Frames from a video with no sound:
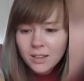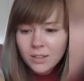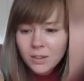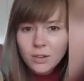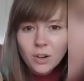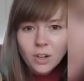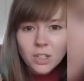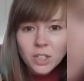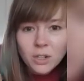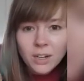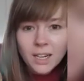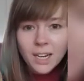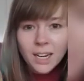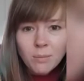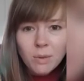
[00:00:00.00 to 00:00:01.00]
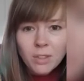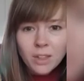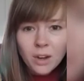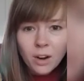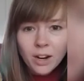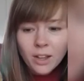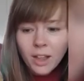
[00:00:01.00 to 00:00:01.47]
They're not joining with
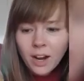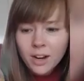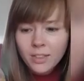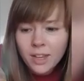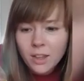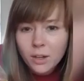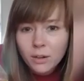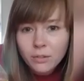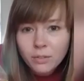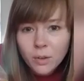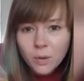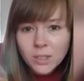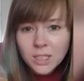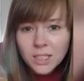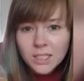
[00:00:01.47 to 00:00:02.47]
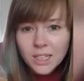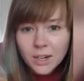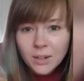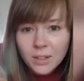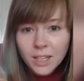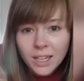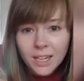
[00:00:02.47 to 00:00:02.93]
the oil, are they? They're floating
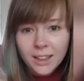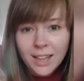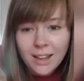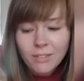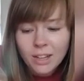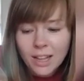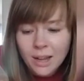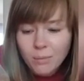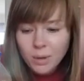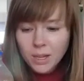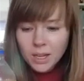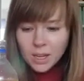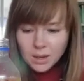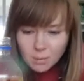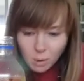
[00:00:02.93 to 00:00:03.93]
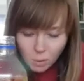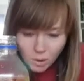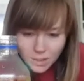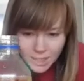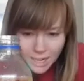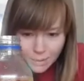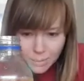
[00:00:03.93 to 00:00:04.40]
down like a lava lamp. But
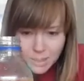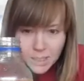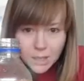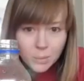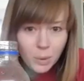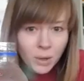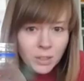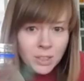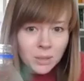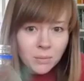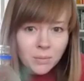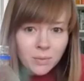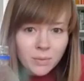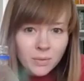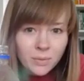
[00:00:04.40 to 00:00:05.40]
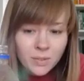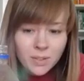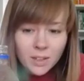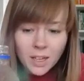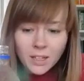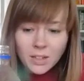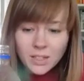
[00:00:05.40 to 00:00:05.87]
what's happened at the bottom?
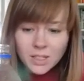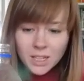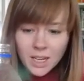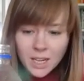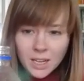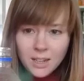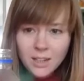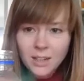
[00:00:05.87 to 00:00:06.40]
Can you see?